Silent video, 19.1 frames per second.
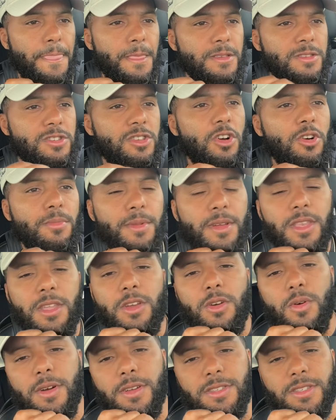So many
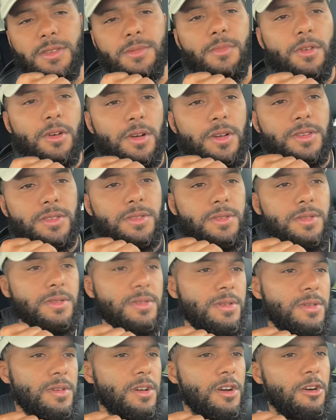question marks
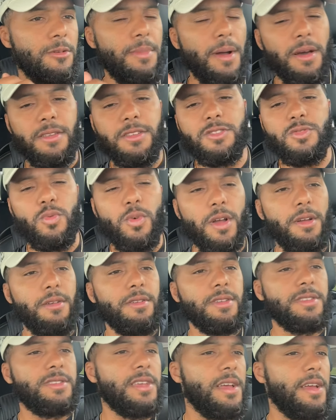about his wear
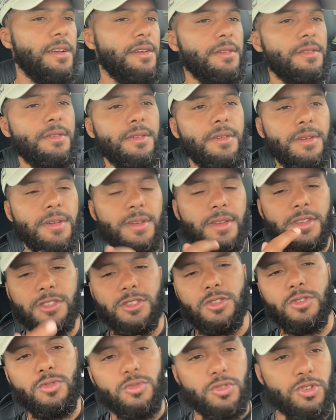and tear, his
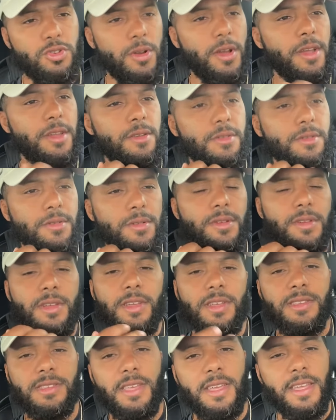new trainer,
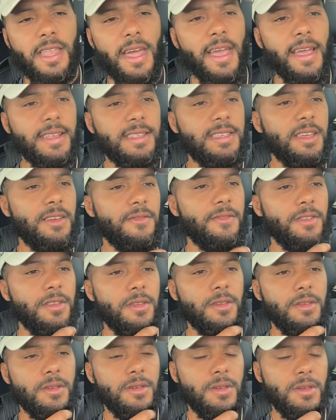his inactivity.
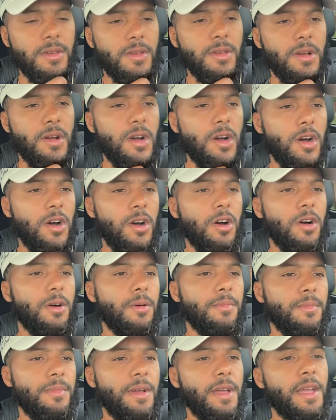
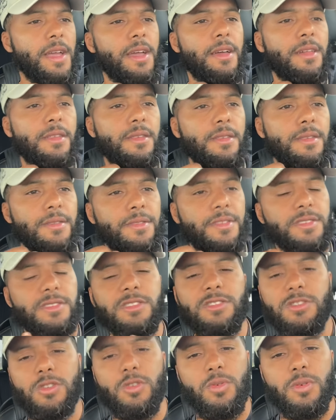And this
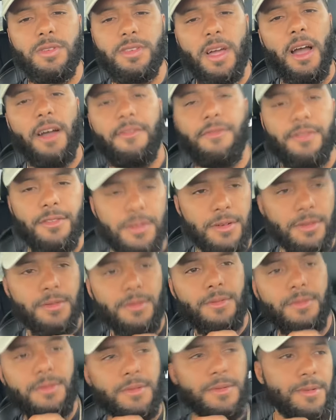is do or die for
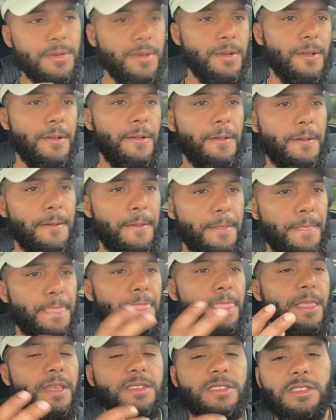him.
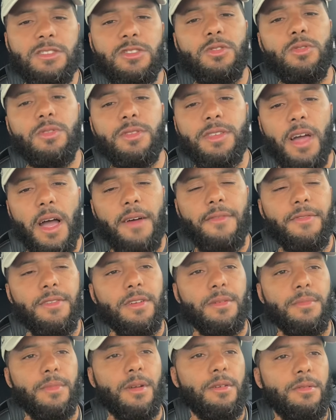This is do or die for
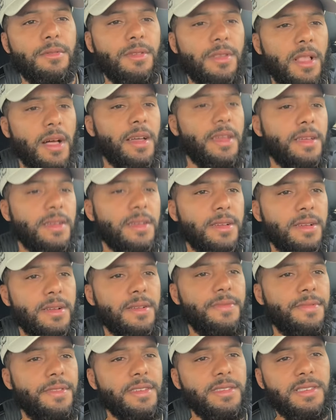him, bro. Like,
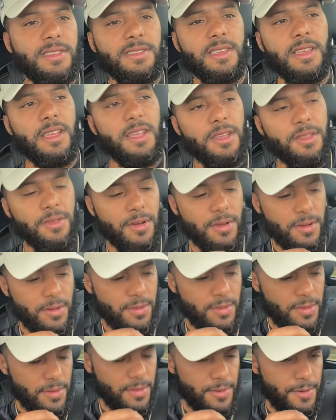this is either
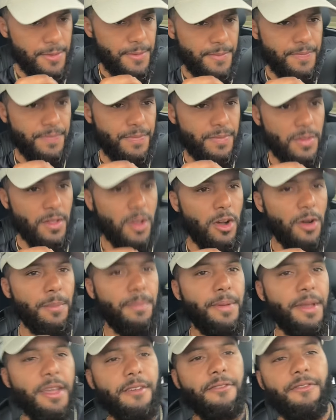a
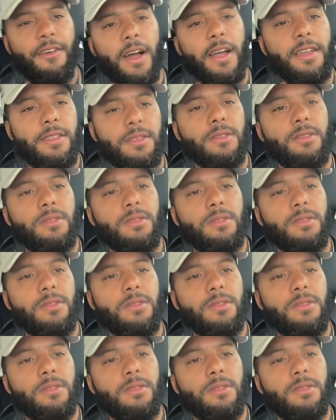big fight